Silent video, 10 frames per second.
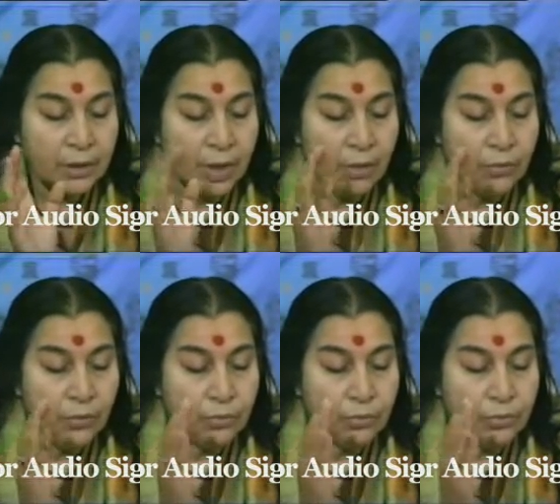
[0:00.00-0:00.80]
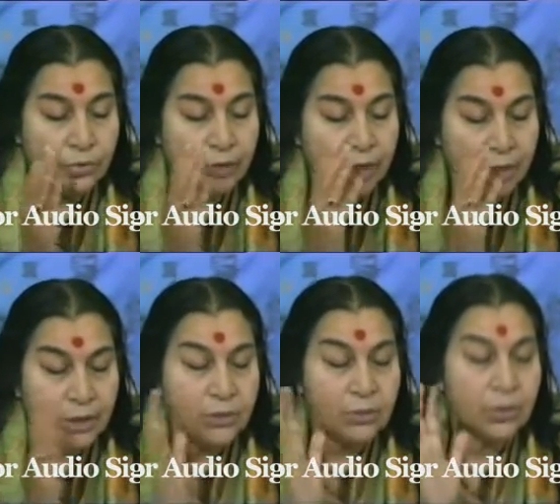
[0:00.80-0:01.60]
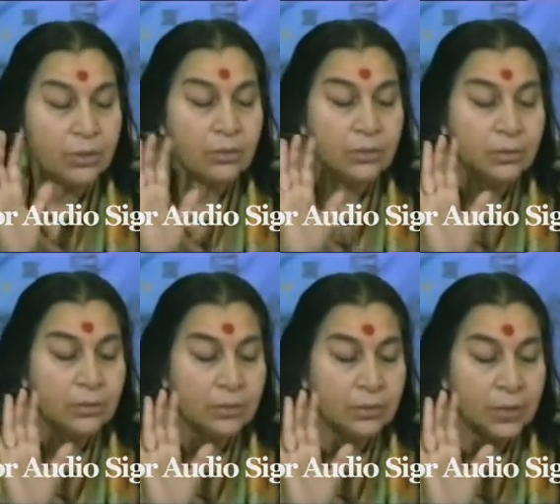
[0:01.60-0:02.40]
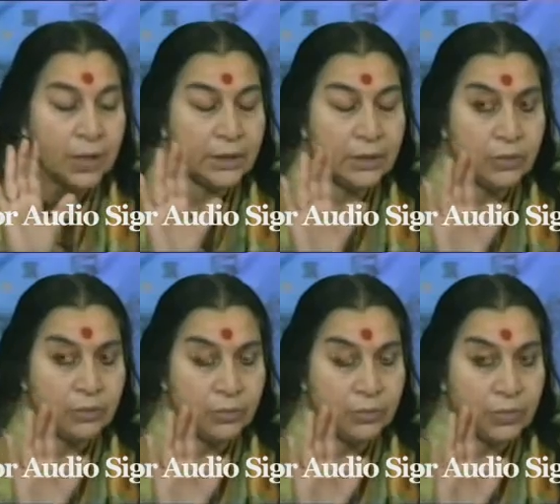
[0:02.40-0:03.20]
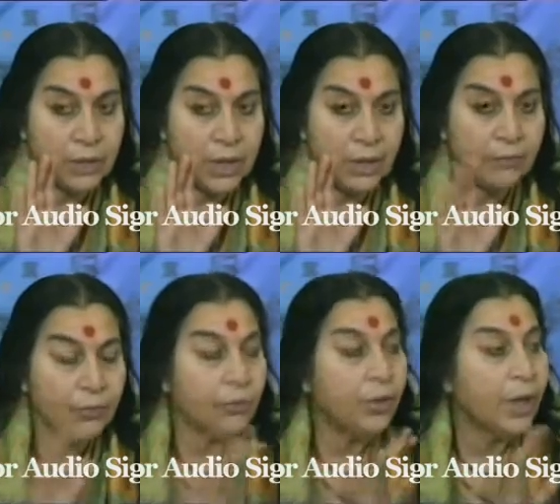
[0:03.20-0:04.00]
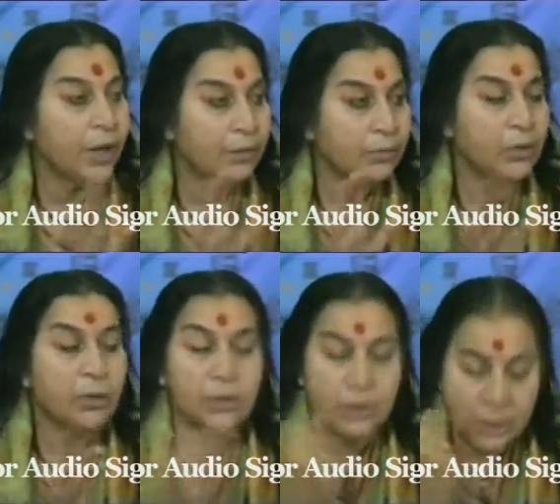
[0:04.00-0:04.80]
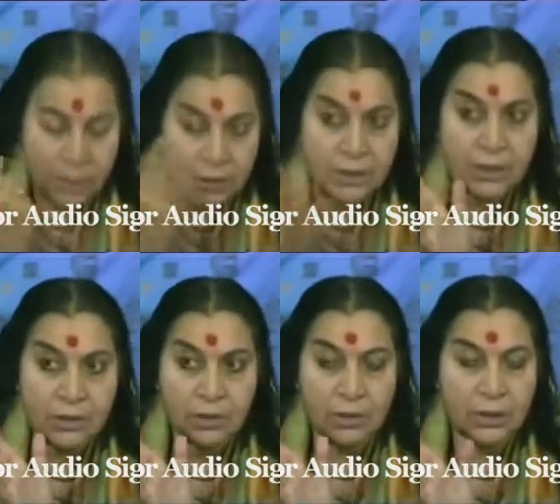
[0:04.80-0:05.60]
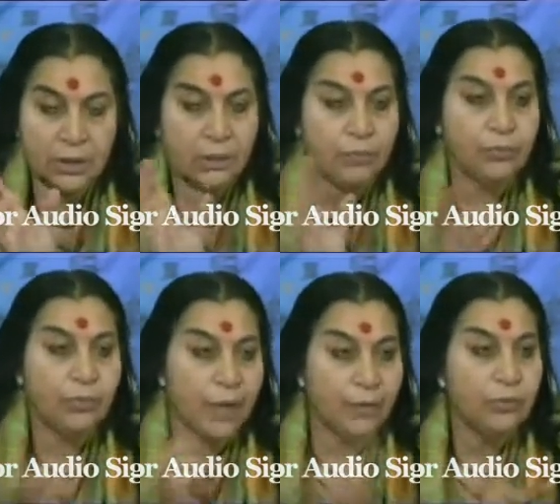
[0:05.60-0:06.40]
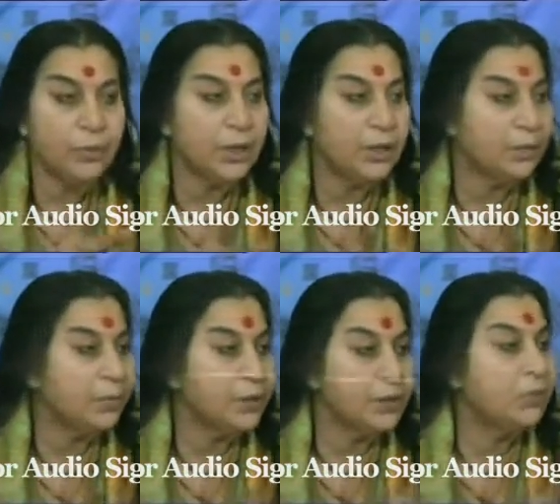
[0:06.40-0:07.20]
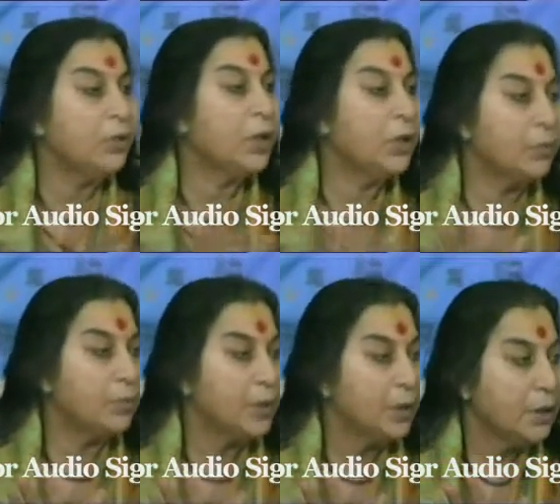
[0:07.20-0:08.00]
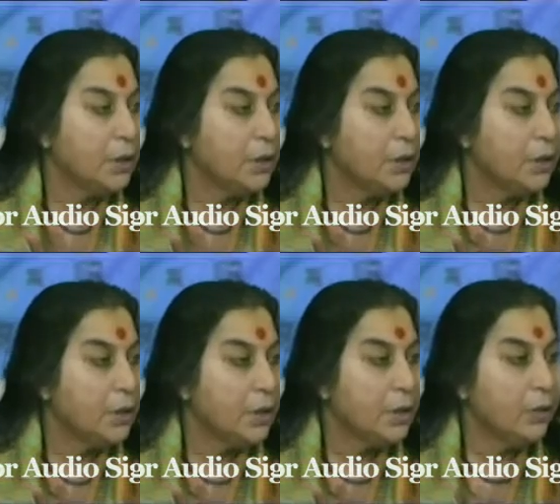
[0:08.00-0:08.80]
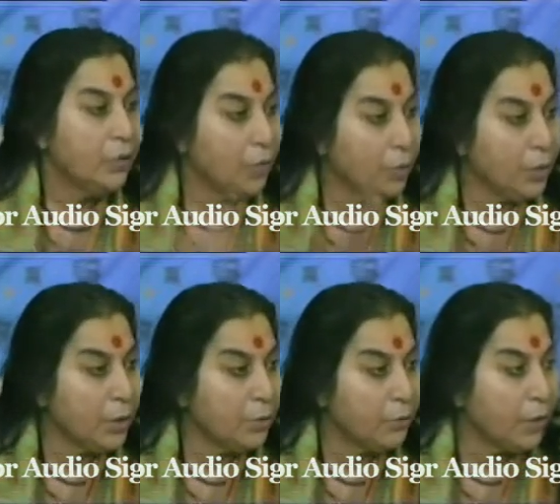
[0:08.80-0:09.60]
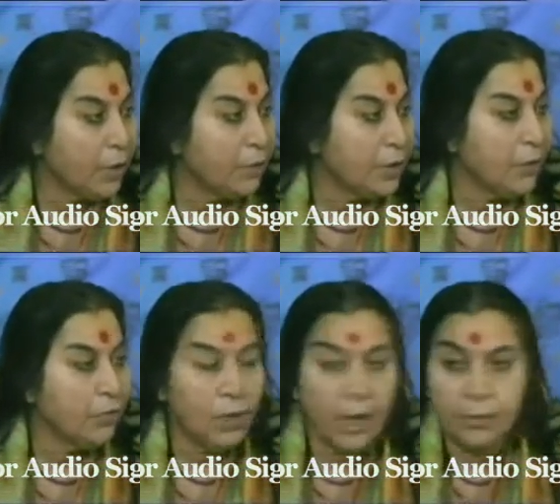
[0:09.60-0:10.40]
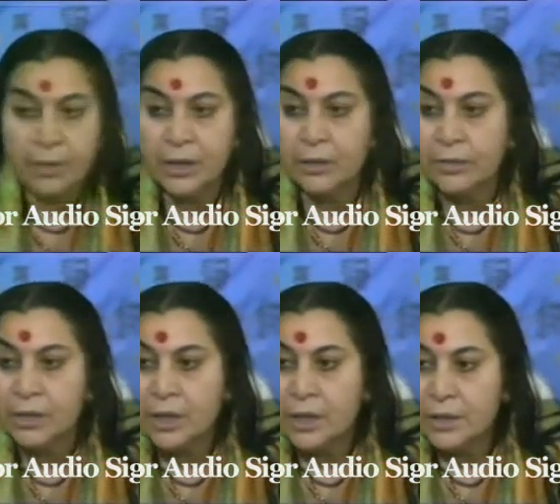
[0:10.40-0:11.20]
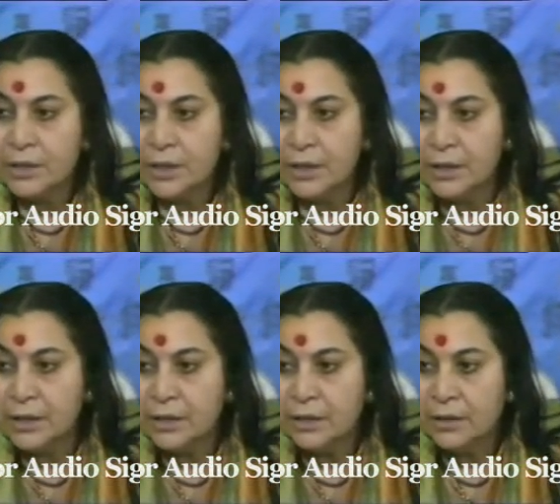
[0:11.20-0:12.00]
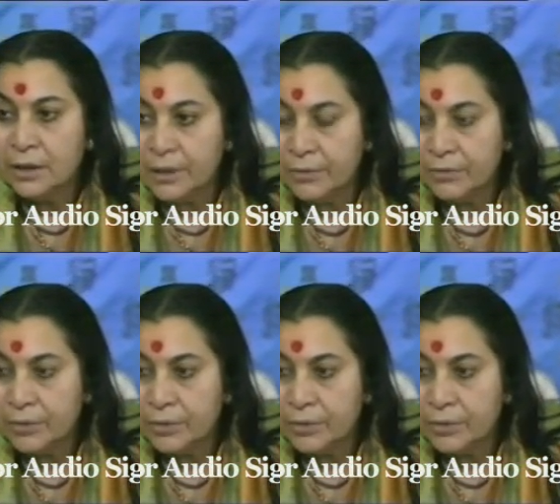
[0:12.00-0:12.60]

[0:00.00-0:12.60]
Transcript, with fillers: Now you change your attitude towards life. You can, because it is changed already. If you try to be the other person, you cannot. Now you have become a flower, now you can't become suddenly the leaf.